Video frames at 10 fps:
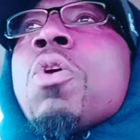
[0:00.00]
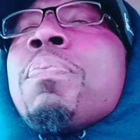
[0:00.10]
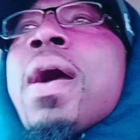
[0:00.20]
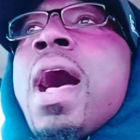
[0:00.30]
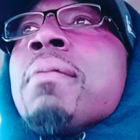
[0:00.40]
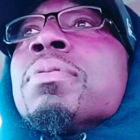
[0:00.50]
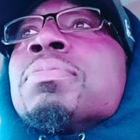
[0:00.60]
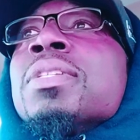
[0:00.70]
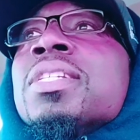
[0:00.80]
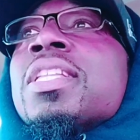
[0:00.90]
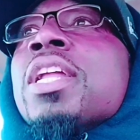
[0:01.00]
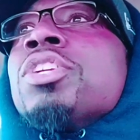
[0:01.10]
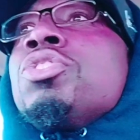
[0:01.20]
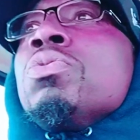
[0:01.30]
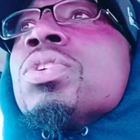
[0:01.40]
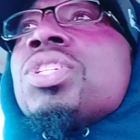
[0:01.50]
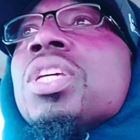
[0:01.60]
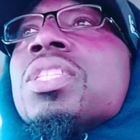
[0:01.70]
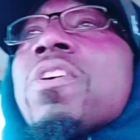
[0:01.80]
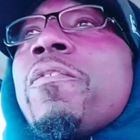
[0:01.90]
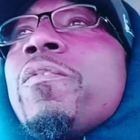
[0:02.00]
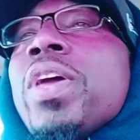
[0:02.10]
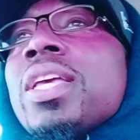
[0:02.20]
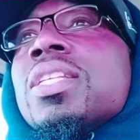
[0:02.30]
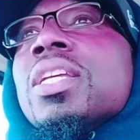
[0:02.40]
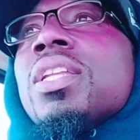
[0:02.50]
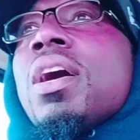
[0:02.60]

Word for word: your problems instead of doing shit to fix it,